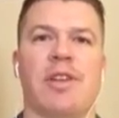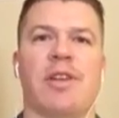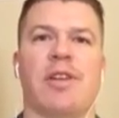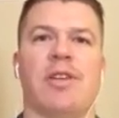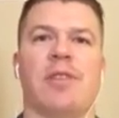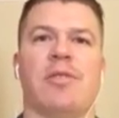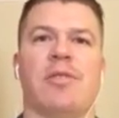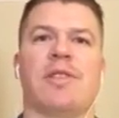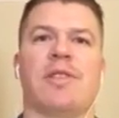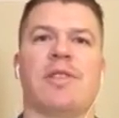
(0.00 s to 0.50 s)

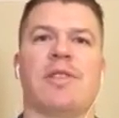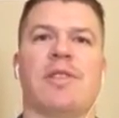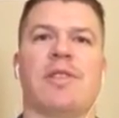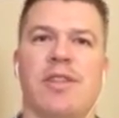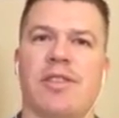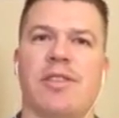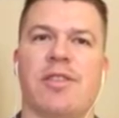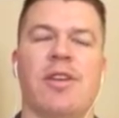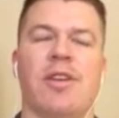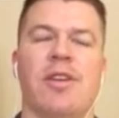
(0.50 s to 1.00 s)
The
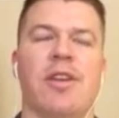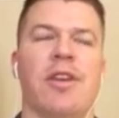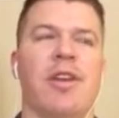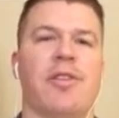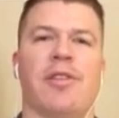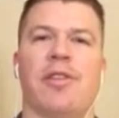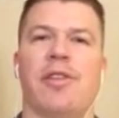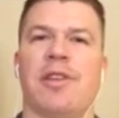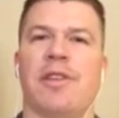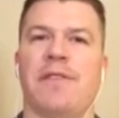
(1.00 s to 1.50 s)
taxes are
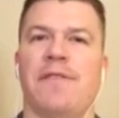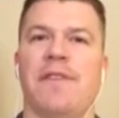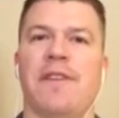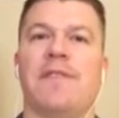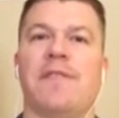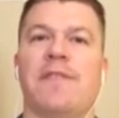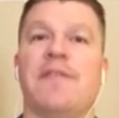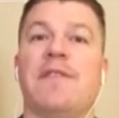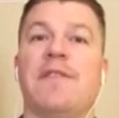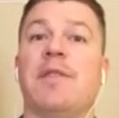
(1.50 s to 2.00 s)
30 to
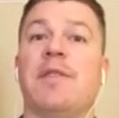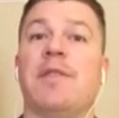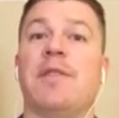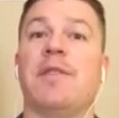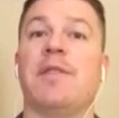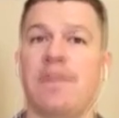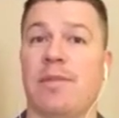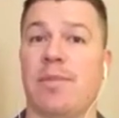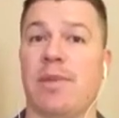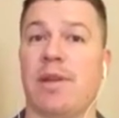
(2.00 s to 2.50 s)

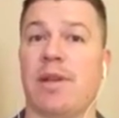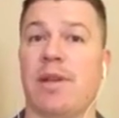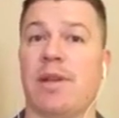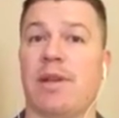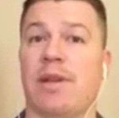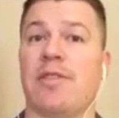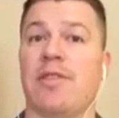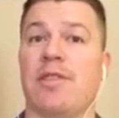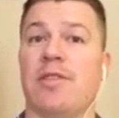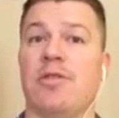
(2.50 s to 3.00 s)
50%,
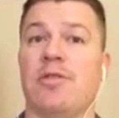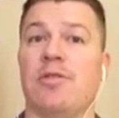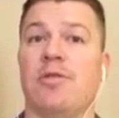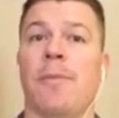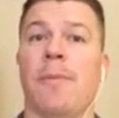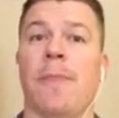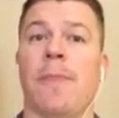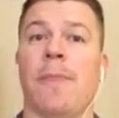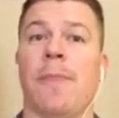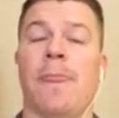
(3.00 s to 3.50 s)
depending on how
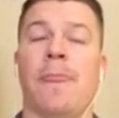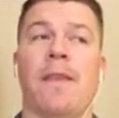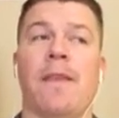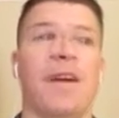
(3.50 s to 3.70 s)
you